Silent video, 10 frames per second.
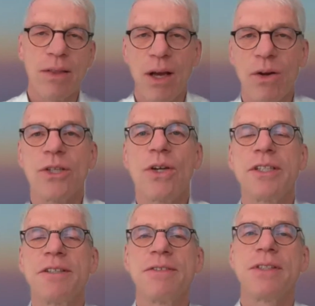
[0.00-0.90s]
the
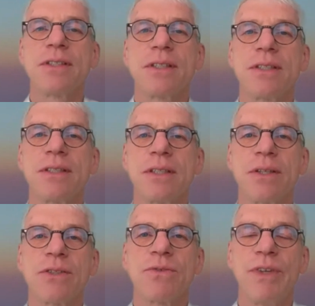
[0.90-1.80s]
alternative is